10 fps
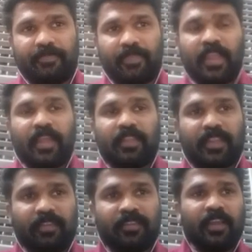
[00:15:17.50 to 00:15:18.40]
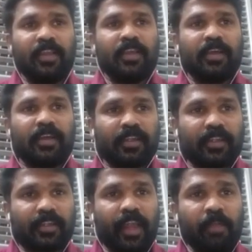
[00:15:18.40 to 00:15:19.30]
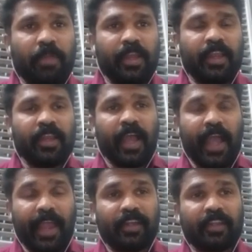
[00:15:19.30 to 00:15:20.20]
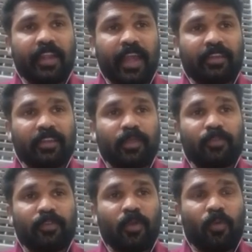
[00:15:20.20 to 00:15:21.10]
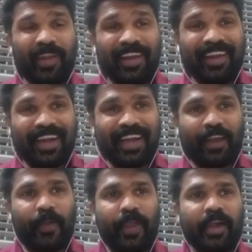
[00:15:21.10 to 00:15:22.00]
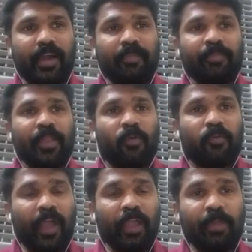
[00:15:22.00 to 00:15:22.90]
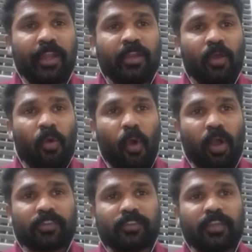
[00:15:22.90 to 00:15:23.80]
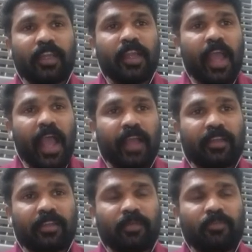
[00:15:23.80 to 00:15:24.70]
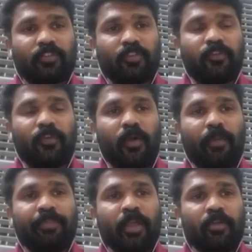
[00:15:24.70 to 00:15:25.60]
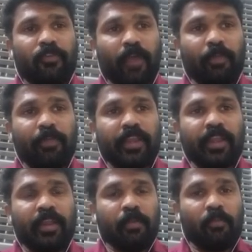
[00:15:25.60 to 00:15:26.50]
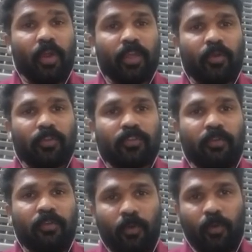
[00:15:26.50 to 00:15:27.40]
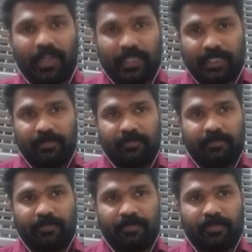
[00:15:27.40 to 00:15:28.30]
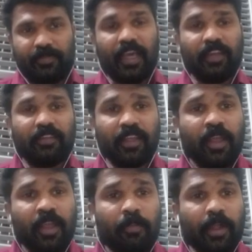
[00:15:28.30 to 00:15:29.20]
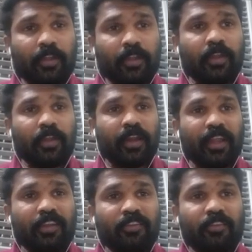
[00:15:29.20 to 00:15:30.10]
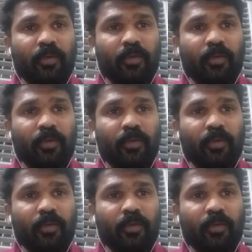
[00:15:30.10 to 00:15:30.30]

Thus, 10 billion hydrogen atoms will require 5 billion oxygen atoms to form 5 billion molecules of water. There is a particular ratio